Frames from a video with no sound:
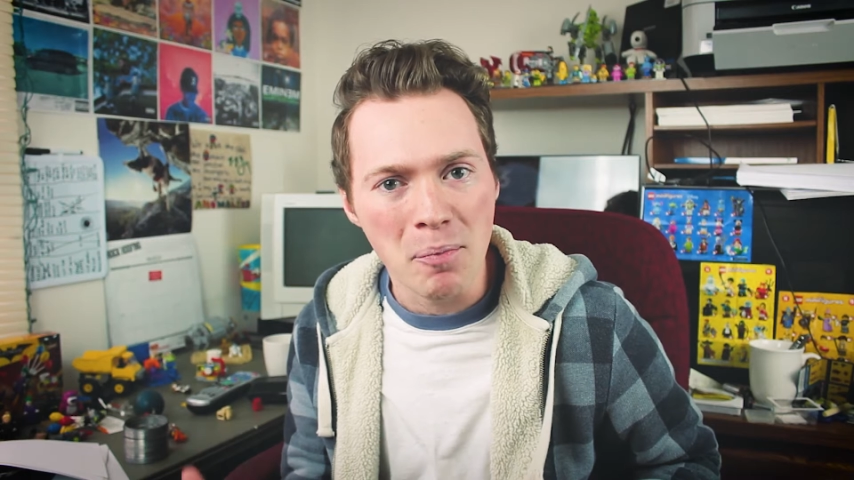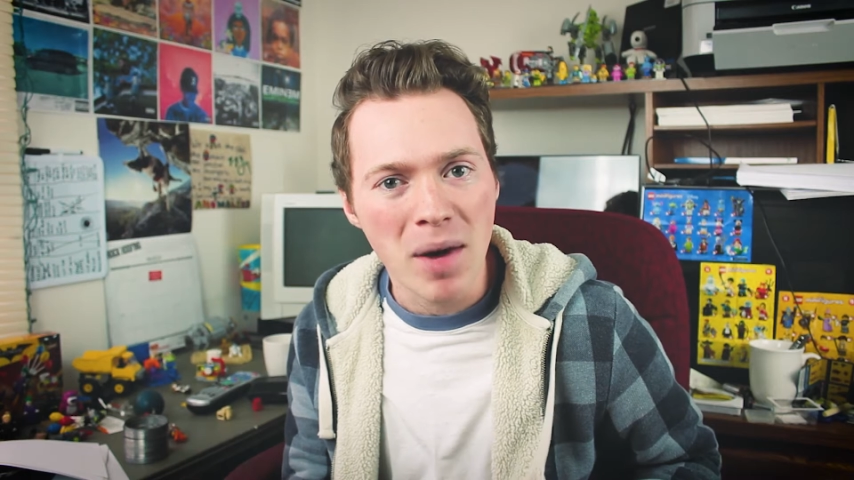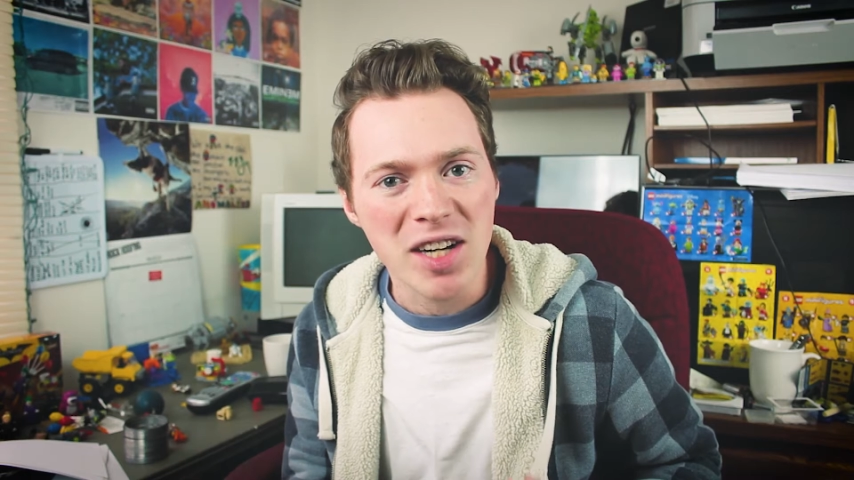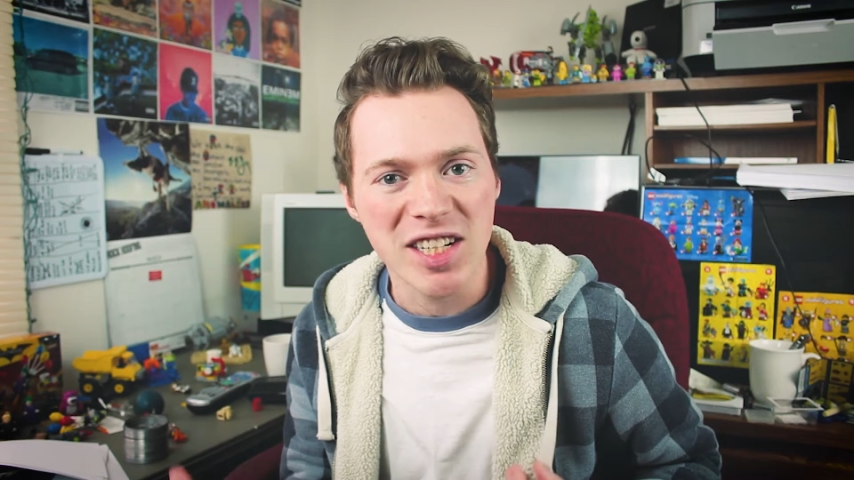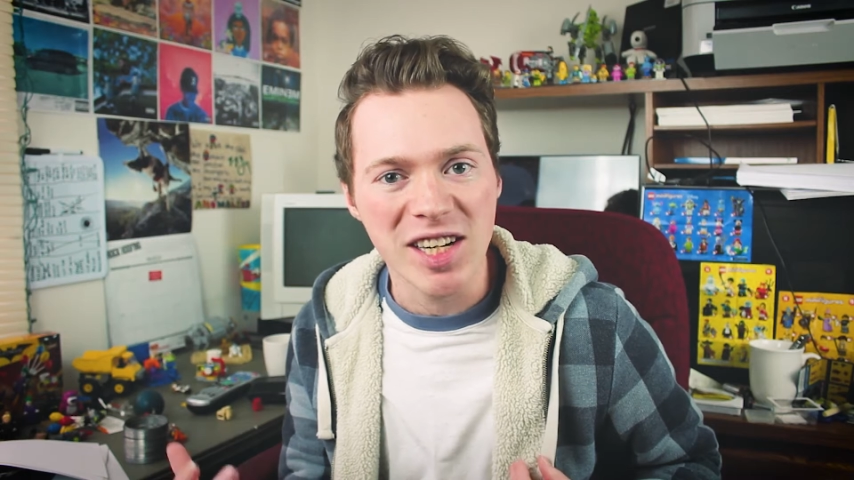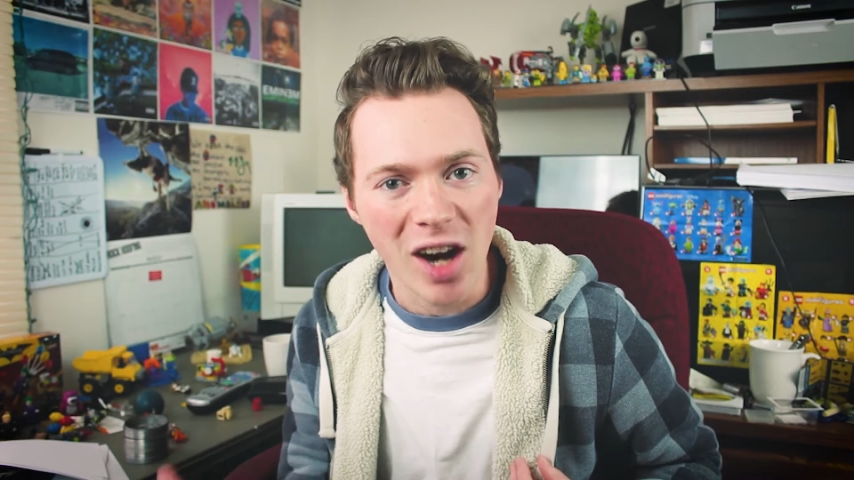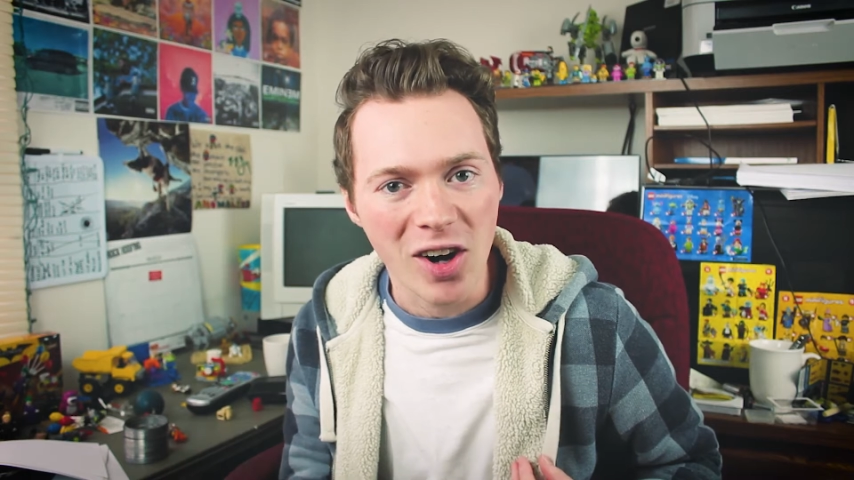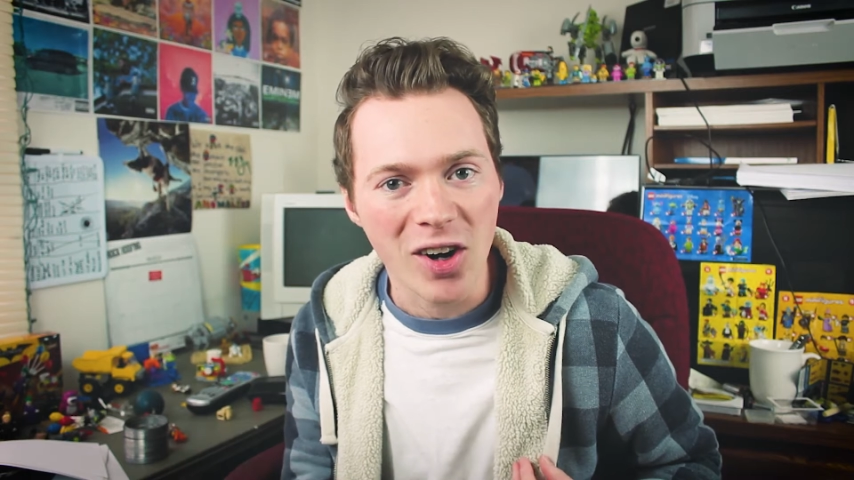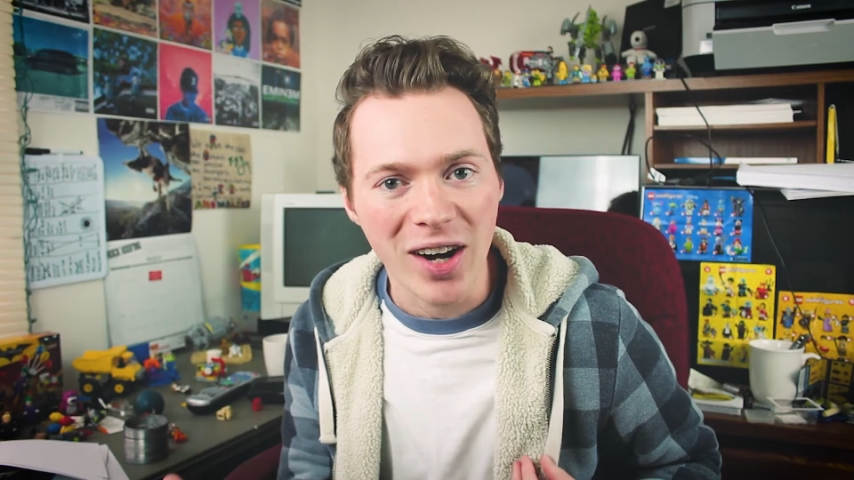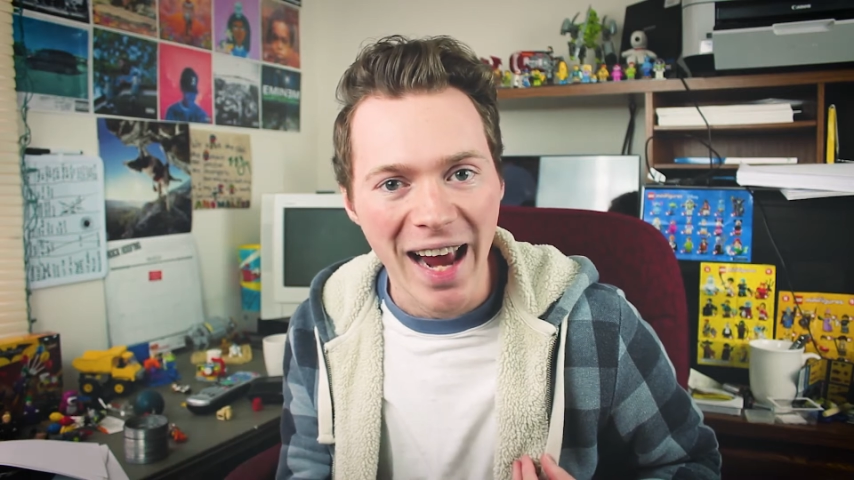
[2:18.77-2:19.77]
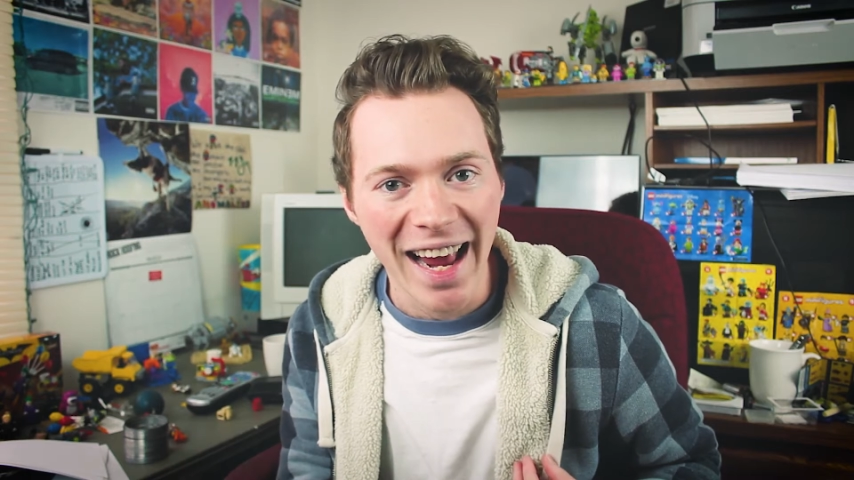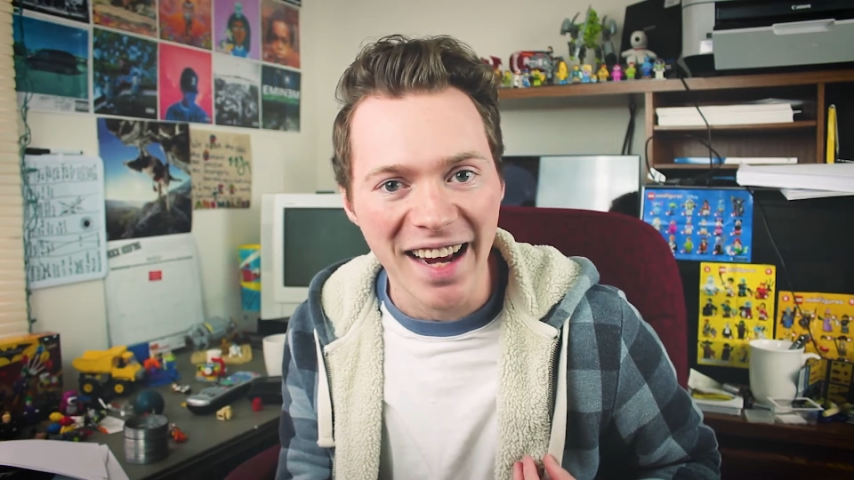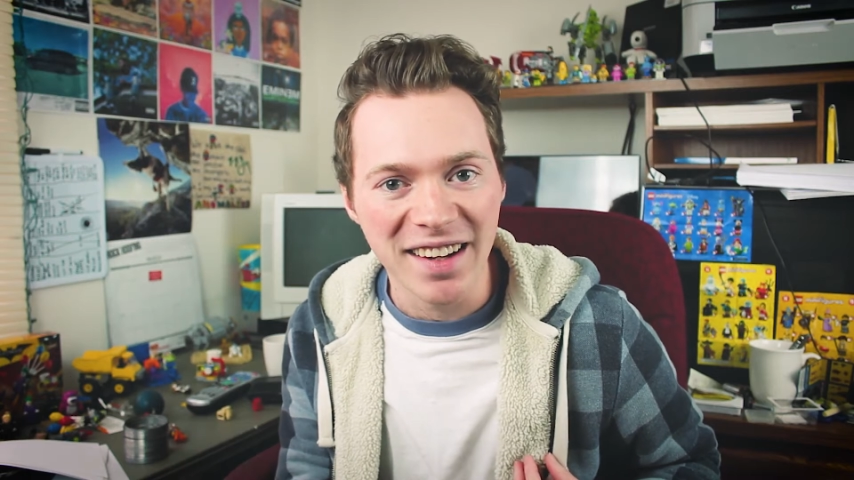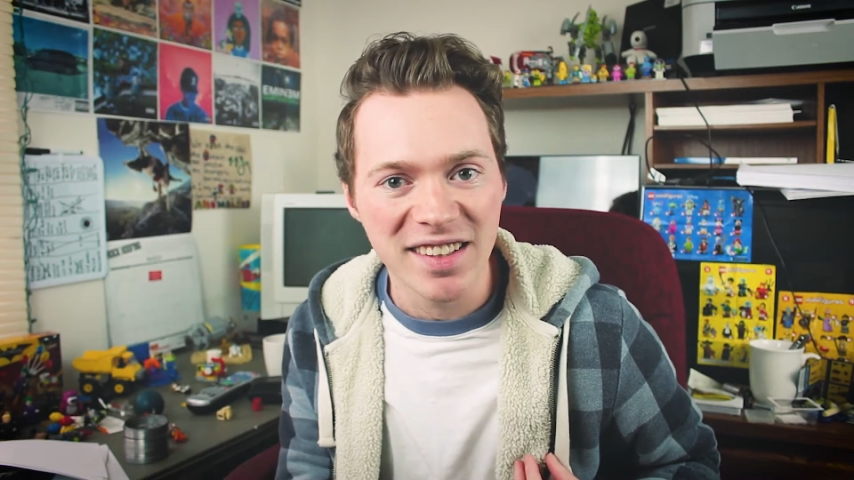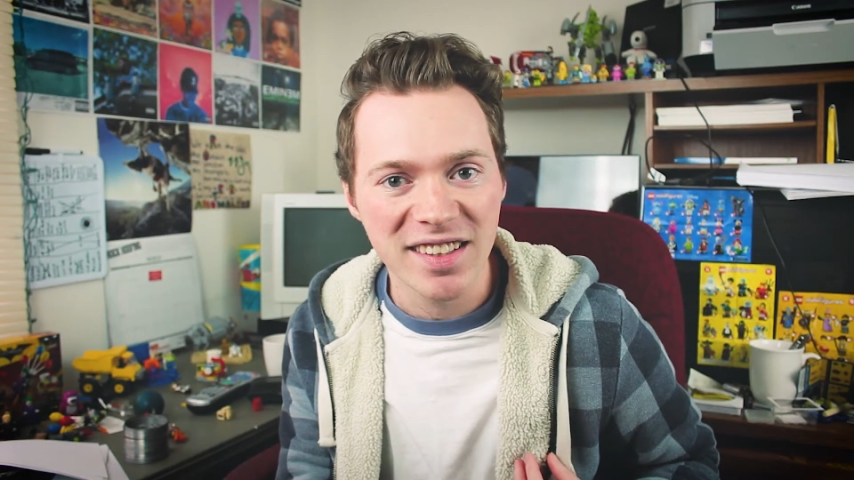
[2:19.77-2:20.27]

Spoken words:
much younger age.